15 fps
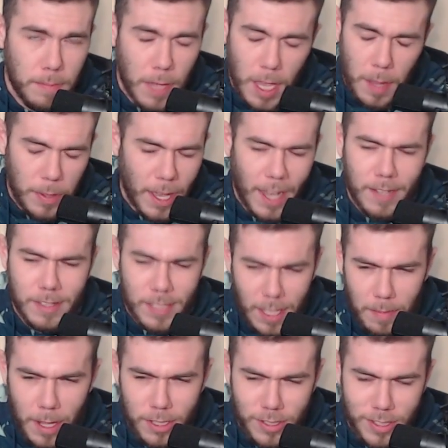Maybe I
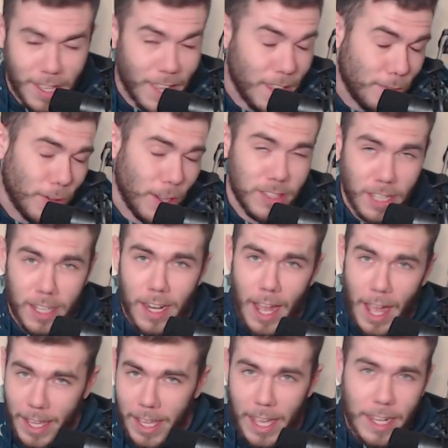did mention that. If I did,
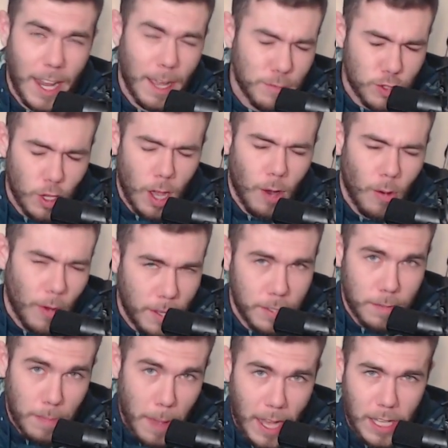again, I'm
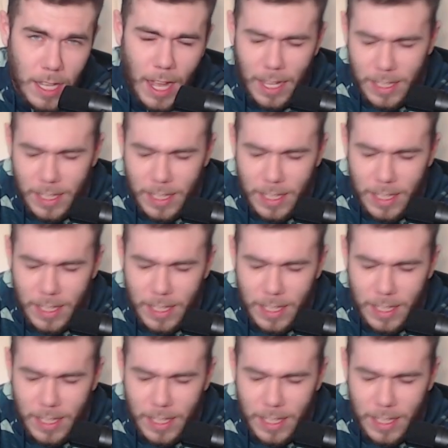sorry, Paddy.